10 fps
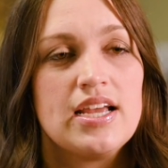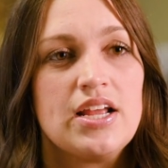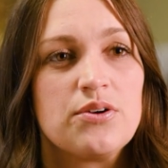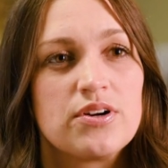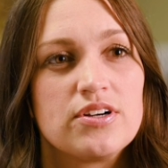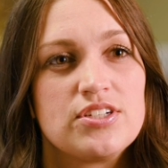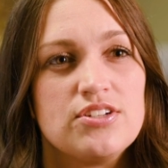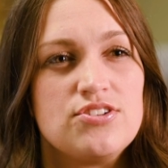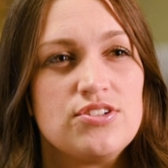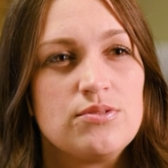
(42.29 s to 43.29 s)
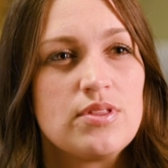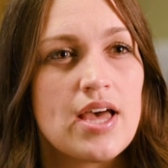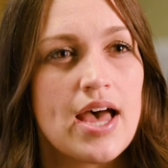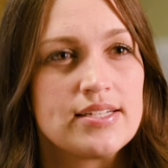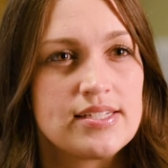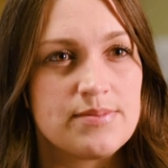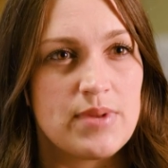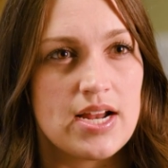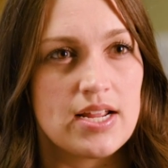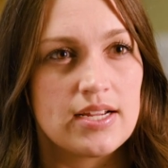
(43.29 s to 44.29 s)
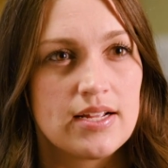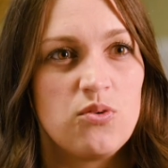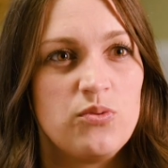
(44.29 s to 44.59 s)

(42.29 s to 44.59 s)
in order to do the estimating